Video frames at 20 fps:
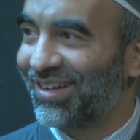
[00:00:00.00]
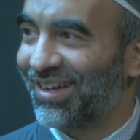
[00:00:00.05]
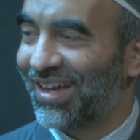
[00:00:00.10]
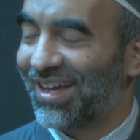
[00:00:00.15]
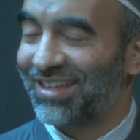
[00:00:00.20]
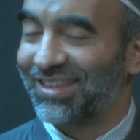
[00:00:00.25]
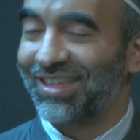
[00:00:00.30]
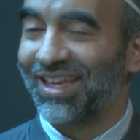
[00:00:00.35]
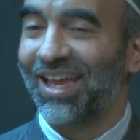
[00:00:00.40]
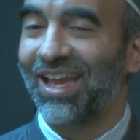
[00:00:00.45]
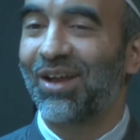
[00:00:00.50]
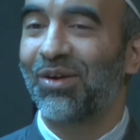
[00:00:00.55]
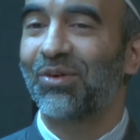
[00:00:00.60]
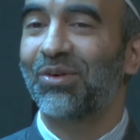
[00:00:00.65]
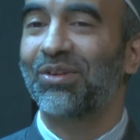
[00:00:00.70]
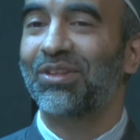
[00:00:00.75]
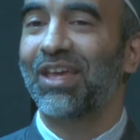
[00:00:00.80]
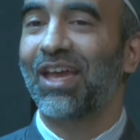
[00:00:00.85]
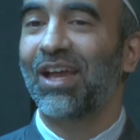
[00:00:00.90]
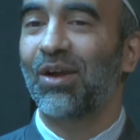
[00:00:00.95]
And they
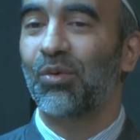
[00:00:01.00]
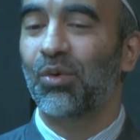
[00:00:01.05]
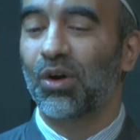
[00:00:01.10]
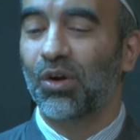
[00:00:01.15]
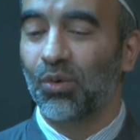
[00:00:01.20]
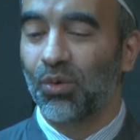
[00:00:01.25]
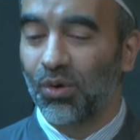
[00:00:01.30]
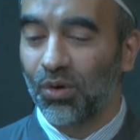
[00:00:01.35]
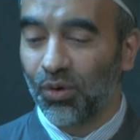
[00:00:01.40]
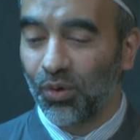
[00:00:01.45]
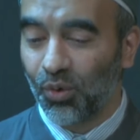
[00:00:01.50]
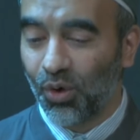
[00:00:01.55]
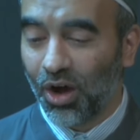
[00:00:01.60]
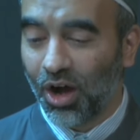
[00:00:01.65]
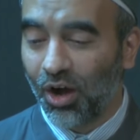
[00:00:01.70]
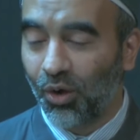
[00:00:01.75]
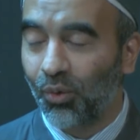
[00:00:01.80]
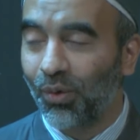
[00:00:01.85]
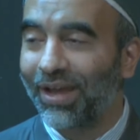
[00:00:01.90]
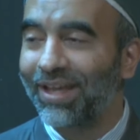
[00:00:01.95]
were, they were
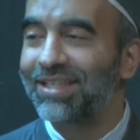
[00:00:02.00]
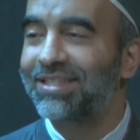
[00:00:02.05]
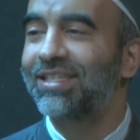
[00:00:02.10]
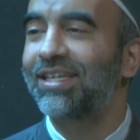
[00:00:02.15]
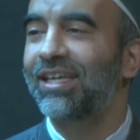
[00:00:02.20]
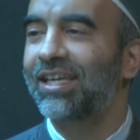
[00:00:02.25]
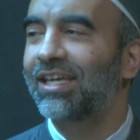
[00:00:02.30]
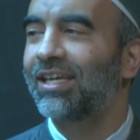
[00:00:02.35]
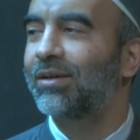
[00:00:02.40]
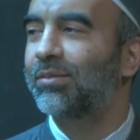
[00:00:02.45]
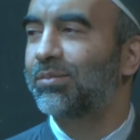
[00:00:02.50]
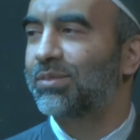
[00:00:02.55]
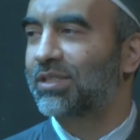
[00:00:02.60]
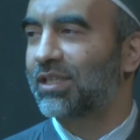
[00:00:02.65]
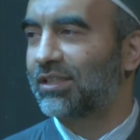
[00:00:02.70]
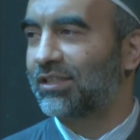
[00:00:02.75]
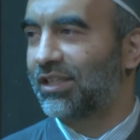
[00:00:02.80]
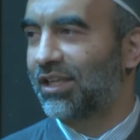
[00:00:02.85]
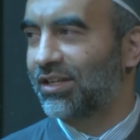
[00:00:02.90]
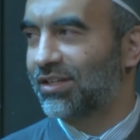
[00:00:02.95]
awaiting him,
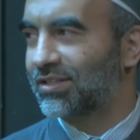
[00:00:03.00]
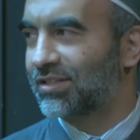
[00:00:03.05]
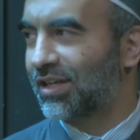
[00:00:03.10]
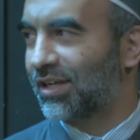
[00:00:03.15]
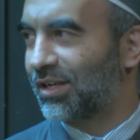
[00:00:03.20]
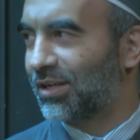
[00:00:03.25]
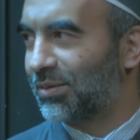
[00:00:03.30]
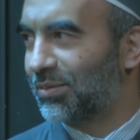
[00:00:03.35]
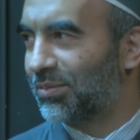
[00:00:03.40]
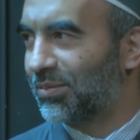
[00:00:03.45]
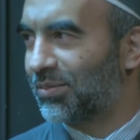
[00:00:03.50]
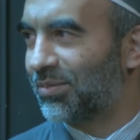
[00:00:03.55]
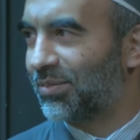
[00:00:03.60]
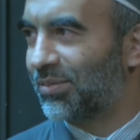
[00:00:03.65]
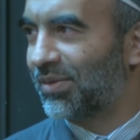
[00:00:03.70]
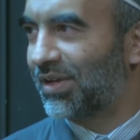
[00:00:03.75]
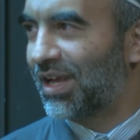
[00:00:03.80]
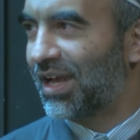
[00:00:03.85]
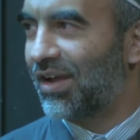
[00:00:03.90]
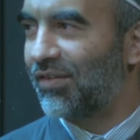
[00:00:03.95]
sallallahu wasallam.
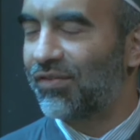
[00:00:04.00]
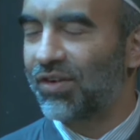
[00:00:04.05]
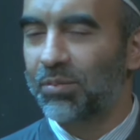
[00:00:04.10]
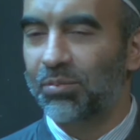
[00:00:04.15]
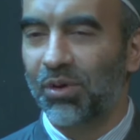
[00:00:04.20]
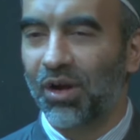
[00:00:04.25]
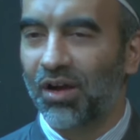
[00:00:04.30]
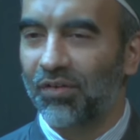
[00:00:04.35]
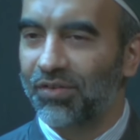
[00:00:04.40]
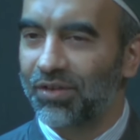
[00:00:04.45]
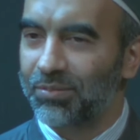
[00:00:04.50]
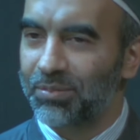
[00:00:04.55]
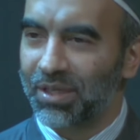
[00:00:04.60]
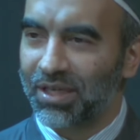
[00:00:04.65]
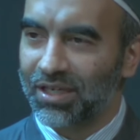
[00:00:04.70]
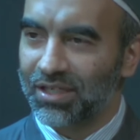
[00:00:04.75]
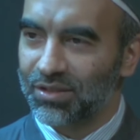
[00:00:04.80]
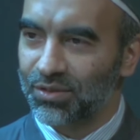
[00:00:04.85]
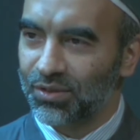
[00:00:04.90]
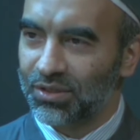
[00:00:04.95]
Every prophet,
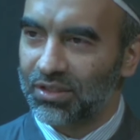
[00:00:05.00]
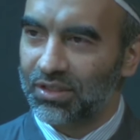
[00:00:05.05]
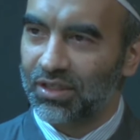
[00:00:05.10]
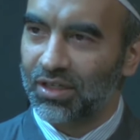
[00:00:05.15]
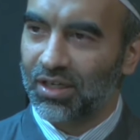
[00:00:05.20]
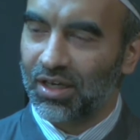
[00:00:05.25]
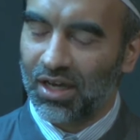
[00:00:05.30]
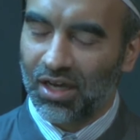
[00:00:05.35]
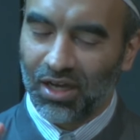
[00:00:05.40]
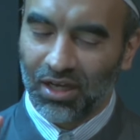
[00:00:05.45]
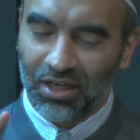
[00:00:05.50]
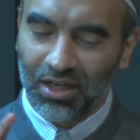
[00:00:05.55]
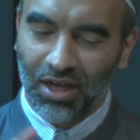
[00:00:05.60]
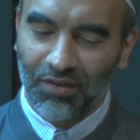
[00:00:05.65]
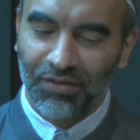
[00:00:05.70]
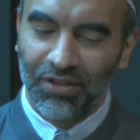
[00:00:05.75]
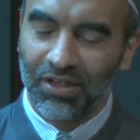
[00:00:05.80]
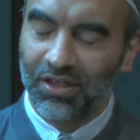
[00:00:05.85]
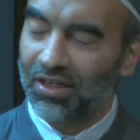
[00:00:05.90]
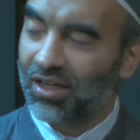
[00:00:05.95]
because with the
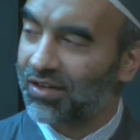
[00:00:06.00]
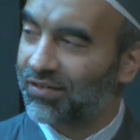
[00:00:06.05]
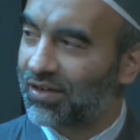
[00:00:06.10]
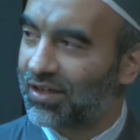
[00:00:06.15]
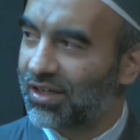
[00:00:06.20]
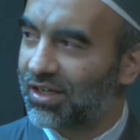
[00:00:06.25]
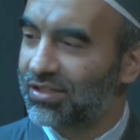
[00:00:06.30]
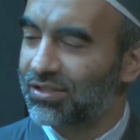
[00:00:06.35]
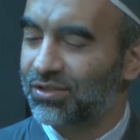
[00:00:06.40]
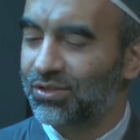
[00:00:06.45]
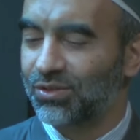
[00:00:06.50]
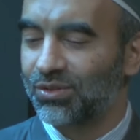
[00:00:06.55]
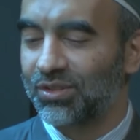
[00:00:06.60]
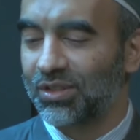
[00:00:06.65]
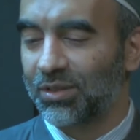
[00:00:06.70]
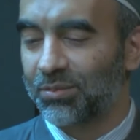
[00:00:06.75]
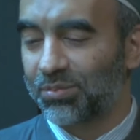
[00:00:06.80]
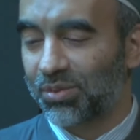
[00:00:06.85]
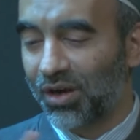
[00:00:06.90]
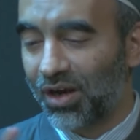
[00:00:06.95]
covenant of Alastu,
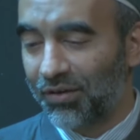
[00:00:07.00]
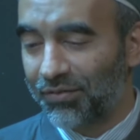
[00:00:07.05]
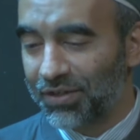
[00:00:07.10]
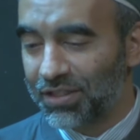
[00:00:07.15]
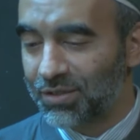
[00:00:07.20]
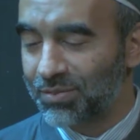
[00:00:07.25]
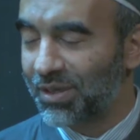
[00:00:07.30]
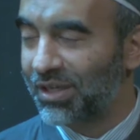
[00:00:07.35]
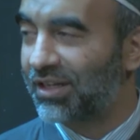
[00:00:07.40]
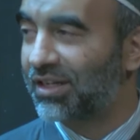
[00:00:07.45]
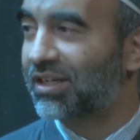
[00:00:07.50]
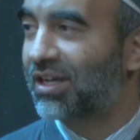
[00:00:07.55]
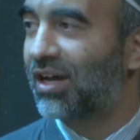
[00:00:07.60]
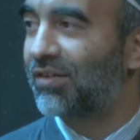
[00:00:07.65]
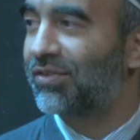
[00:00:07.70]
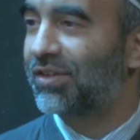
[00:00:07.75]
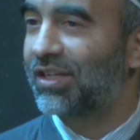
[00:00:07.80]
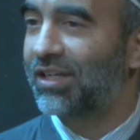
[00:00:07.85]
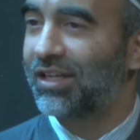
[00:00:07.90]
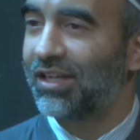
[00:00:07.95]
the prophets made a
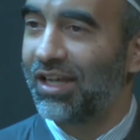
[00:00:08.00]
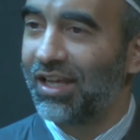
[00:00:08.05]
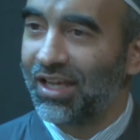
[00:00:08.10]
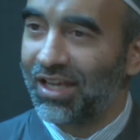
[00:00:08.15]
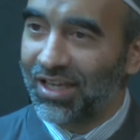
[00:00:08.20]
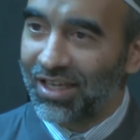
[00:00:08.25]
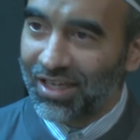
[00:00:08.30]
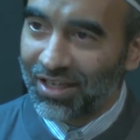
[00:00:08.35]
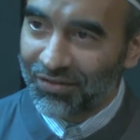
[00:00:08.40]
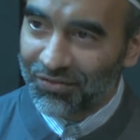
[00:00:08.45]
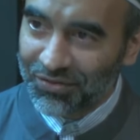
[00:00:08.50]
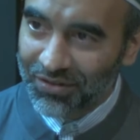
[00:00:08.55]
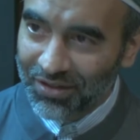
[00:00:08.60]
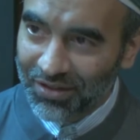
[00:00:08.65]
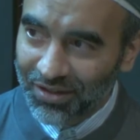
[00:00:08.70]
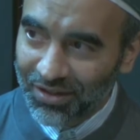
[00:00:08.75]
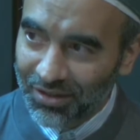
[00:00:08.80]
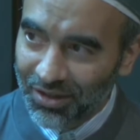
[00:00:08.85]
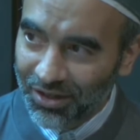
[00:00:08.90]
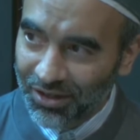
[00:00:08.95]
covenant if
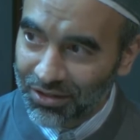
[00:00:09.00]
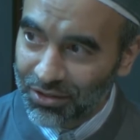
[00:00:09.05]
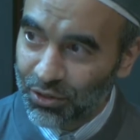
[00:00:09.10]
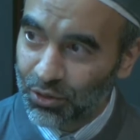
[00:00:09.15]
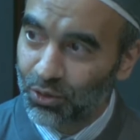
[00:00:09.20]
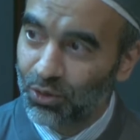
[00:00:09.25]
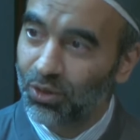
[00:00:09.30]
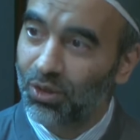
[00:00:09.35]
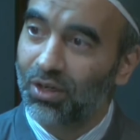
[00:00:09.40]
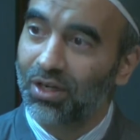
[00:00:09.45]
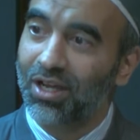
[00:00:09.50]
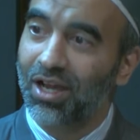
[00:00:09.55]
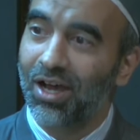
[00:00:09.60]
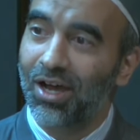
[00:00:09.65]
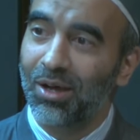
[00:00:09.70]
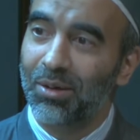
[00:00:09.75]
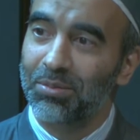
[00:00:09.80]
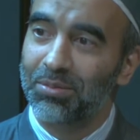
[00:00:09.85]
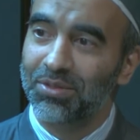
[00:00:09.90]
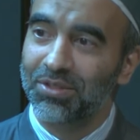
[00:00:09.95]
the Rasul
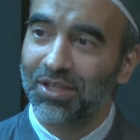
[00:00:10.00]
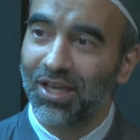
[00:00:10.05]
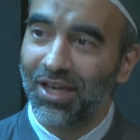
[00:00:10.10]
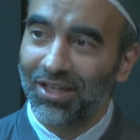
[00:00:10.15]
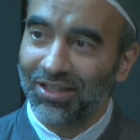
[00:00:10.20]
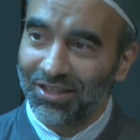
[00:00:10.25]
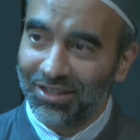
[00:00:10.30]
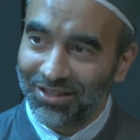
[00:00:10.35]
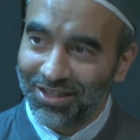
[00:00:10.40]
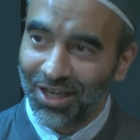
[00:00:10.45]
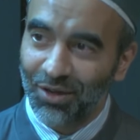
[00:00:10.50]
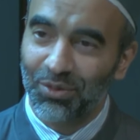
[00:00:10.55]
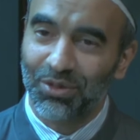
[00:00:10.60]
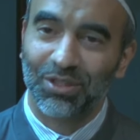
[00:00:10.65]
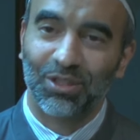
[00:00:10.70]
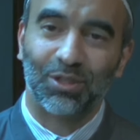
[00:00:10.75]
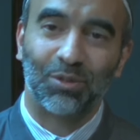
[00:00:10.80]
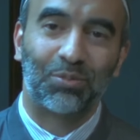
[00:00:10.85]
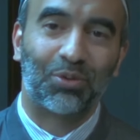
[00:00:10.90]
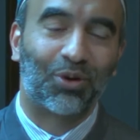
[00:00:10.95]
comes, that they would
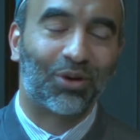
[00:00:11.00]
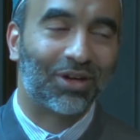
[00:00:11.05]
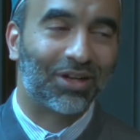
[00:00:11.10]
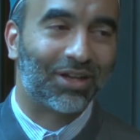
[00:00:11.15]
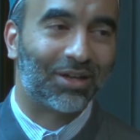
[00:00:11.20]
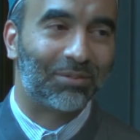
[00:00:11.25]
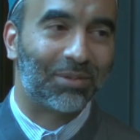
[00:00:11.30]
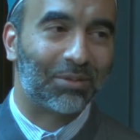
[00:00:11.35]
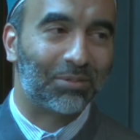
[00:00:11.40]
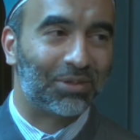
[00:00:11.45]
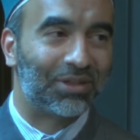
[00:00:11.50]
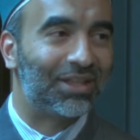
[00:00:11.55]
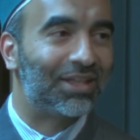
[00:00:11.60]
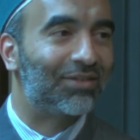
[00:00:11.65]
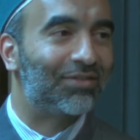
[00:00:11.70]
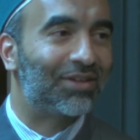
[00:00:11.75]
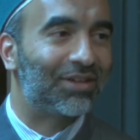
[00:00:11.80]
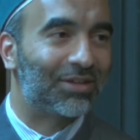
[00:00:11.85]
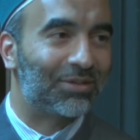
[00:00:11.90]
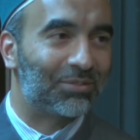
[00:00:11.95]
support him and believe in him,